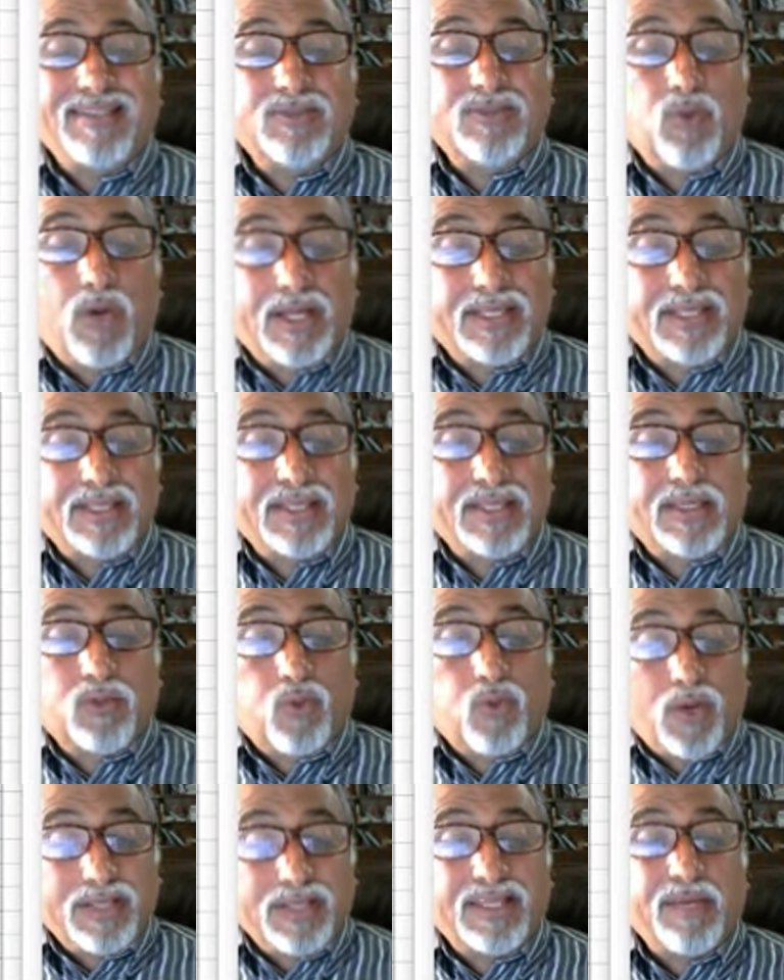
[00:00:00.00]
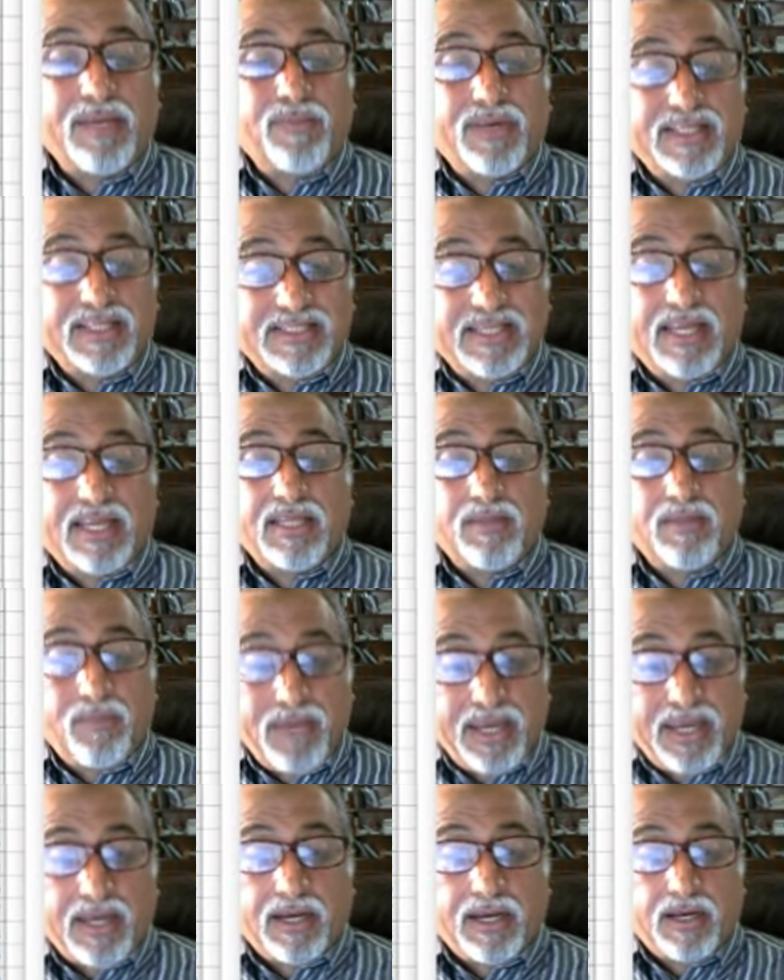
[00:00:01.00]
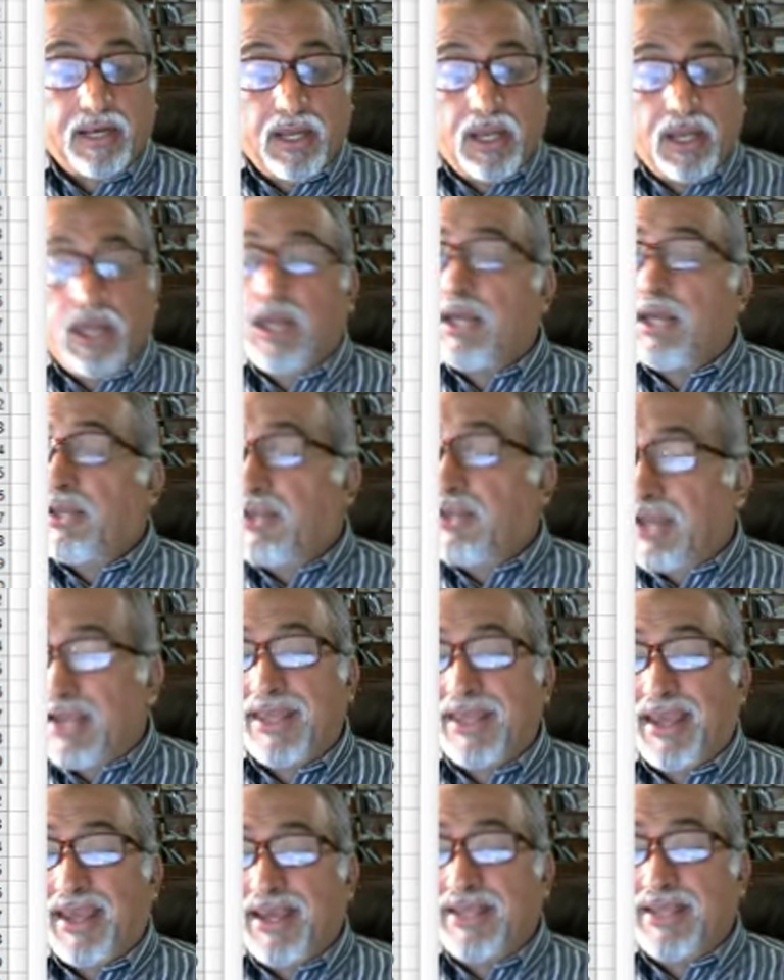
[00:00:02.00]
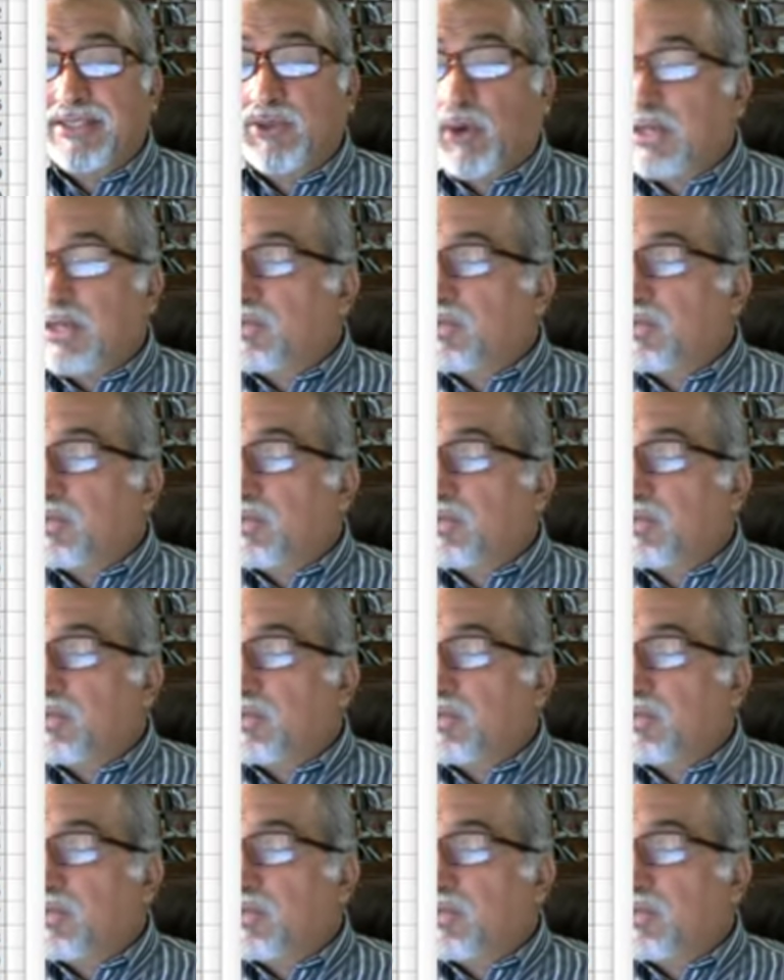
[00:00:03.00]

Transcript: what 20% mean. That is what